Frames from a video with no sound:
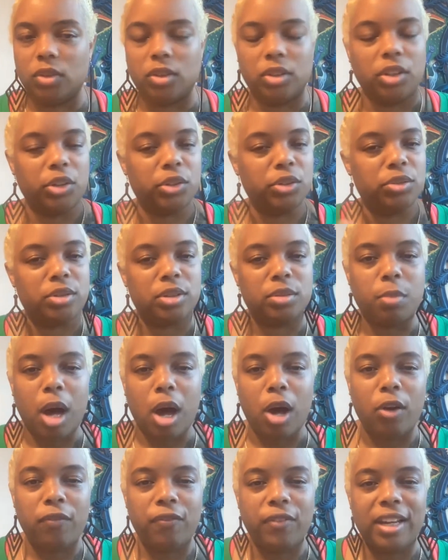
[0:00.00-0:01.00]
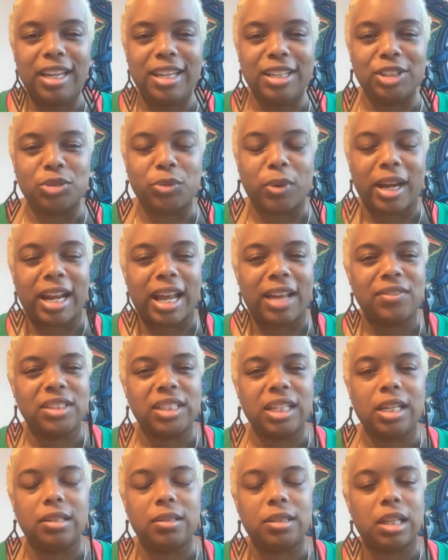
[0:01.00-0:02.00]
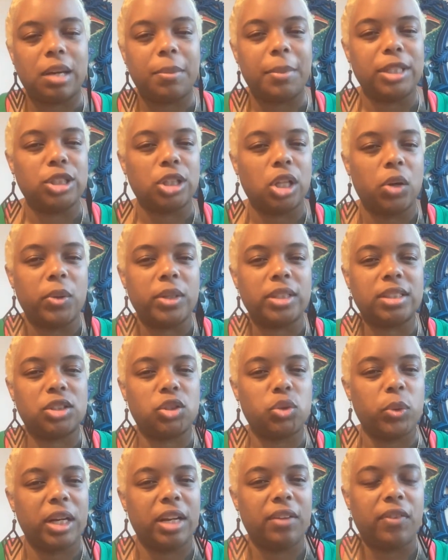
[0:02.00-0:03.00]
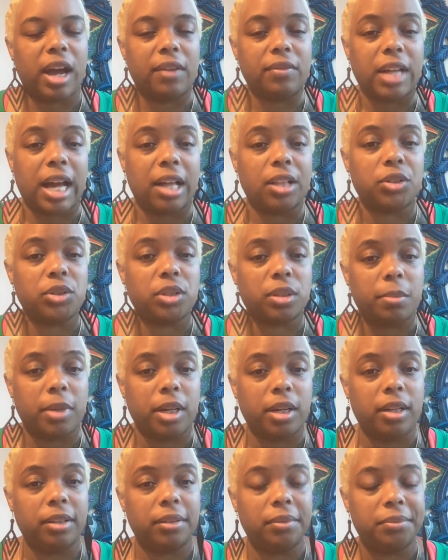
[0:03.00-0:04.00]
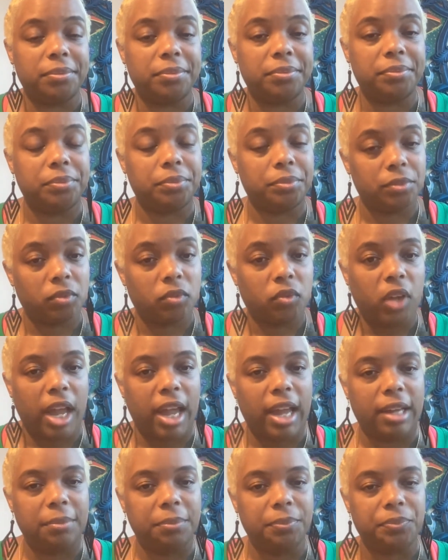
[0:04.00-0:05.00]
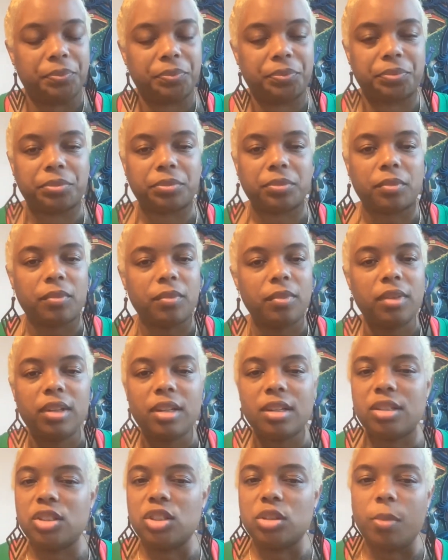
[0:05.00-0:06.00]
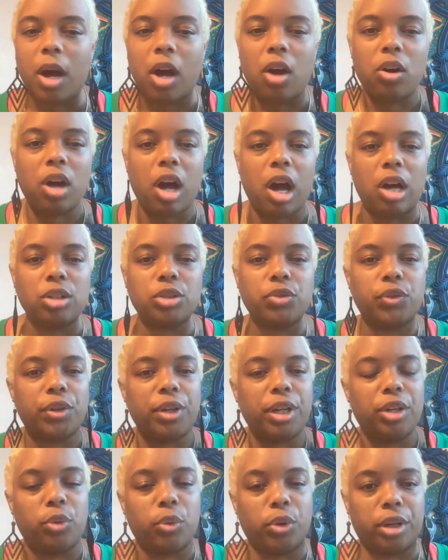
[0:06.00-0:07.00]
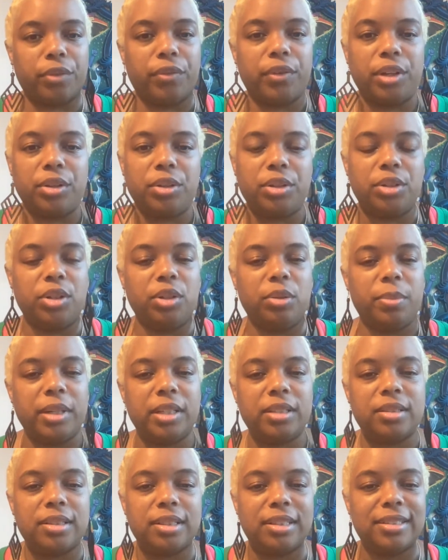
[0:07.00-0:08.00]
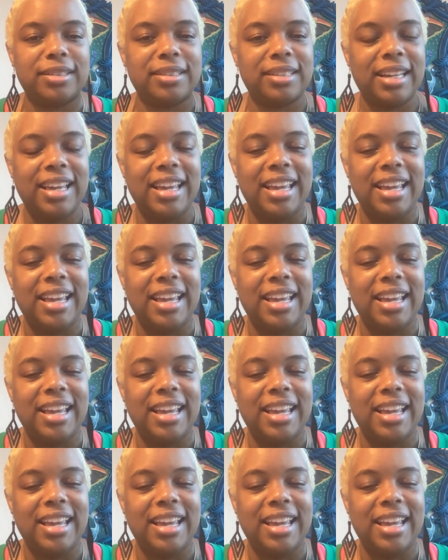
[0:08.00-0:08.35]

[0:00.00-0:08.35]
There are small fees, right? I've seen some as low as $25 a month. Okay. Small cost in order for you to do business.